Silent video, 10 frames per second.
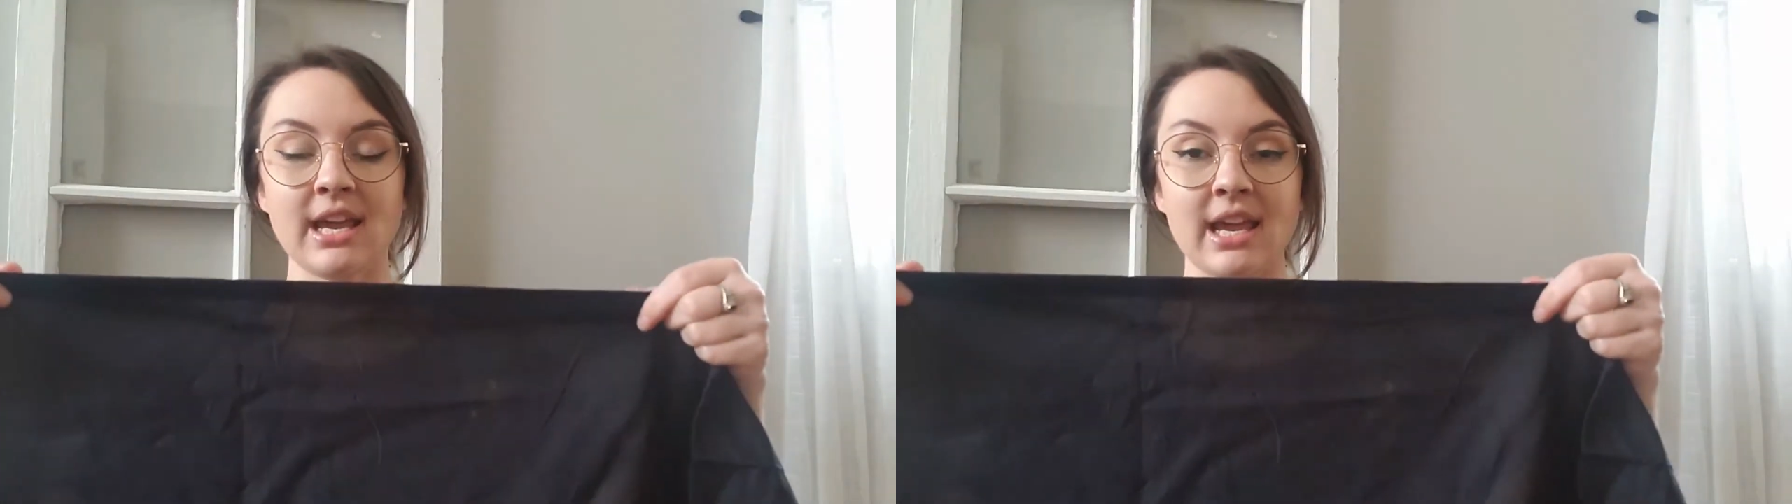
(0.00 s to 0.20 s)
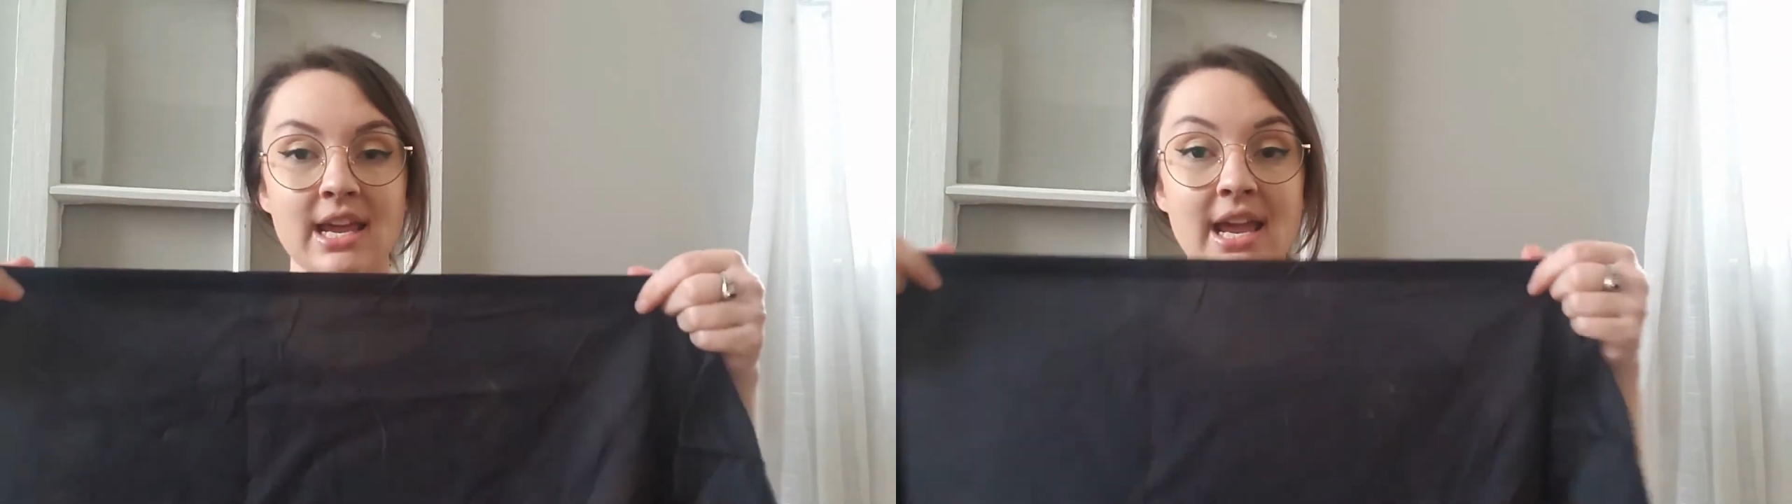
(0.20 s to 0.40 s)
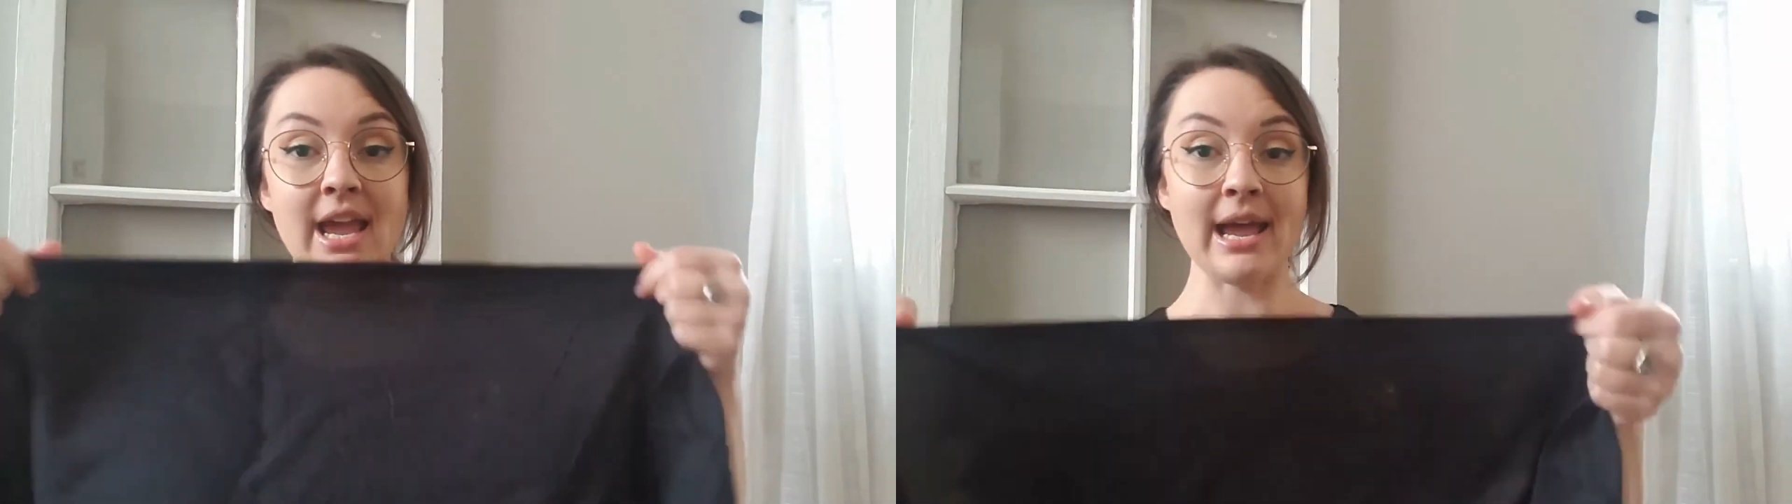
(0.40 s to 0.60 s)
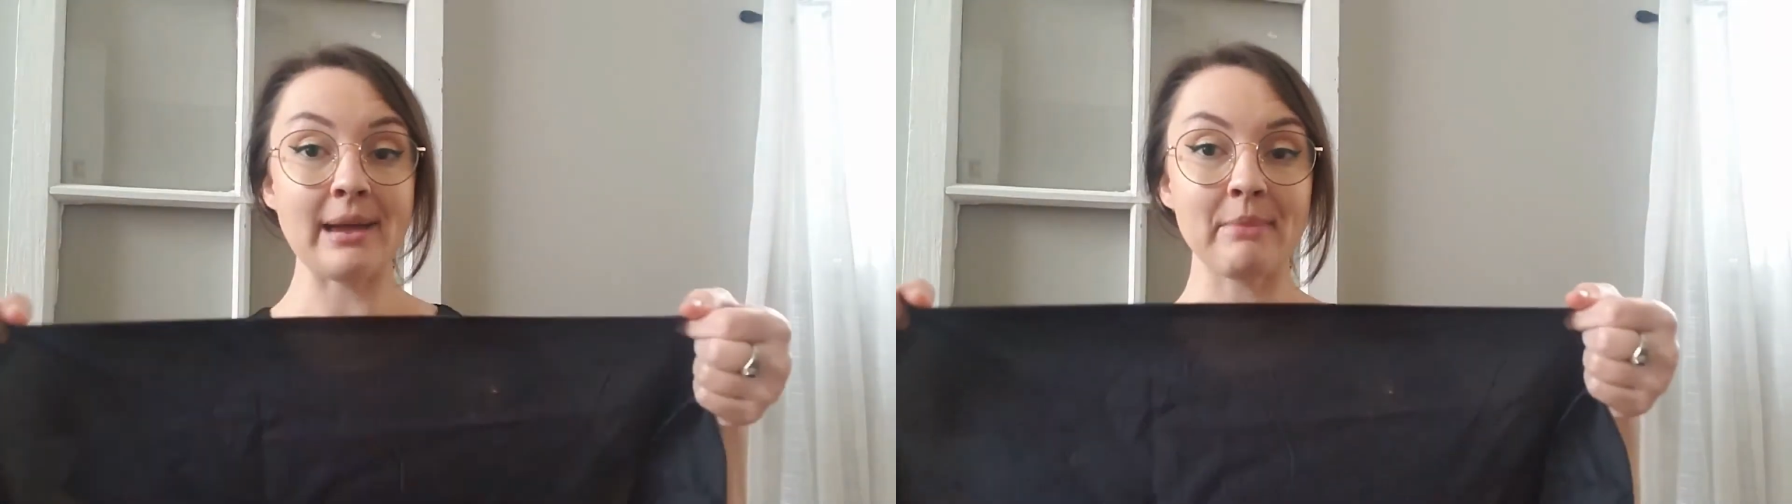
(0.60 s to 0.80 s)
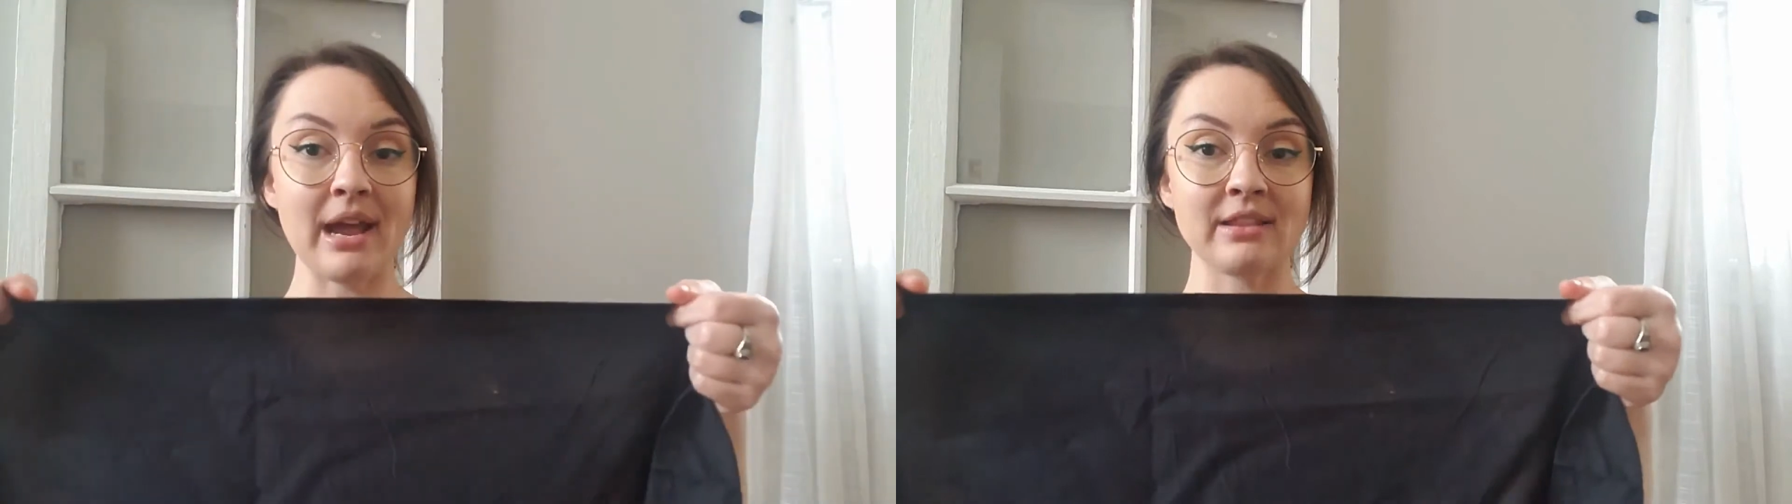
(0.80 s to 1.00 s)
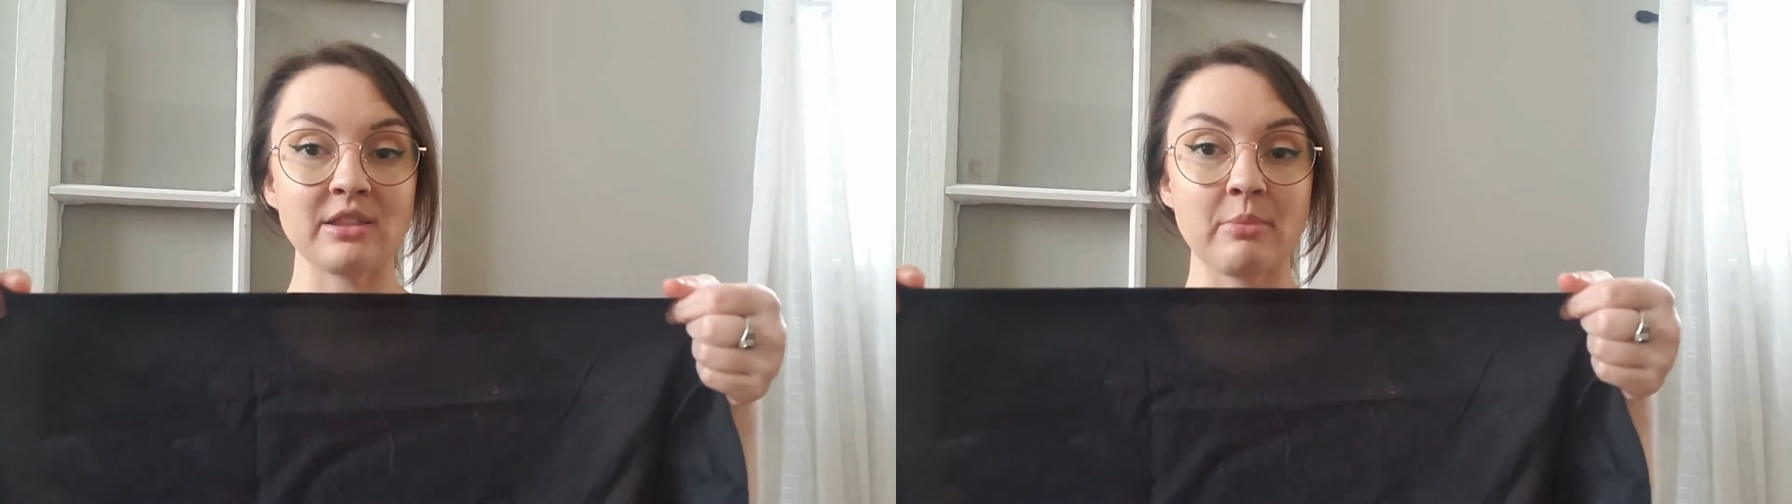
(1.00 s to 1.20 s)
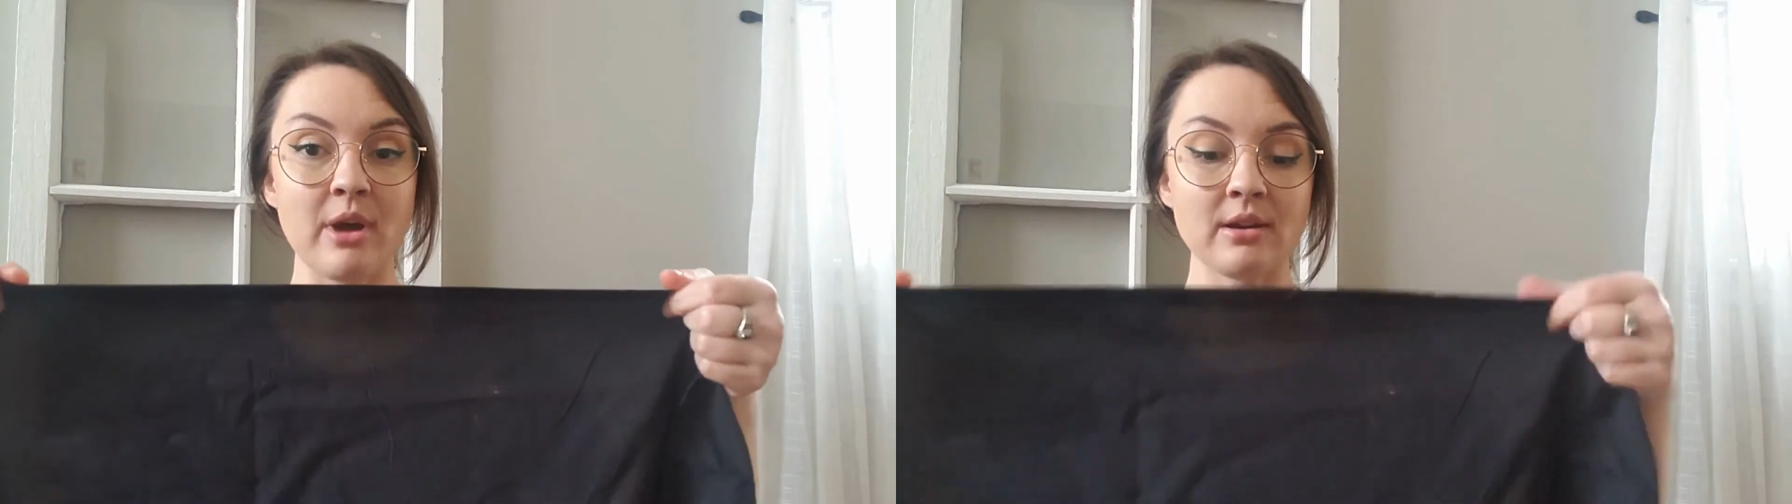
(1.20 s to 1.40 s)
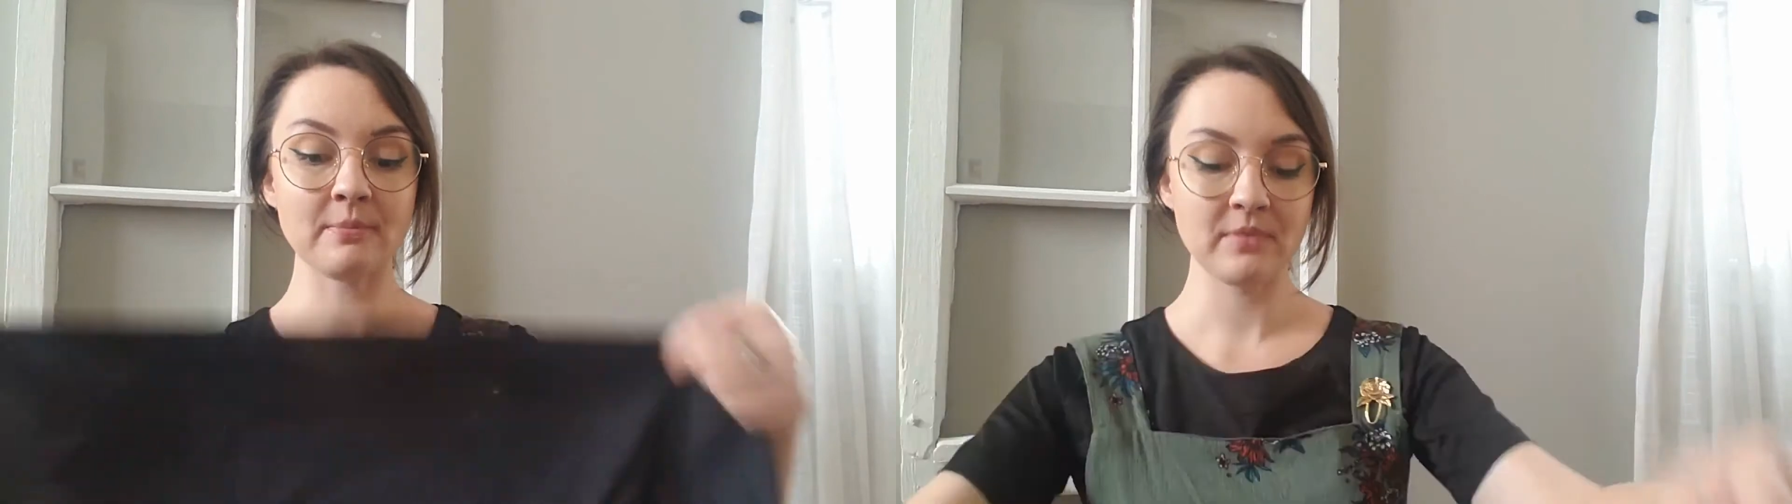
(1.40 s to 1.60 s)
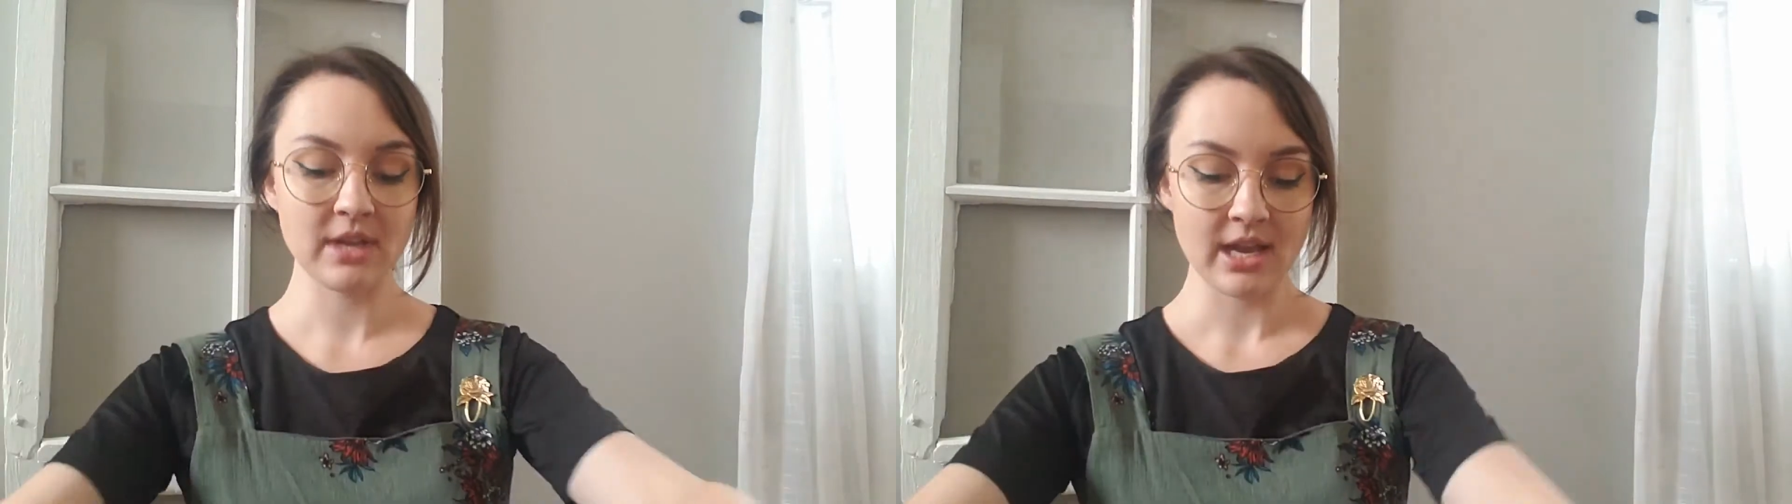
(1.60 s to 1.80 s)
a hem at the bottom.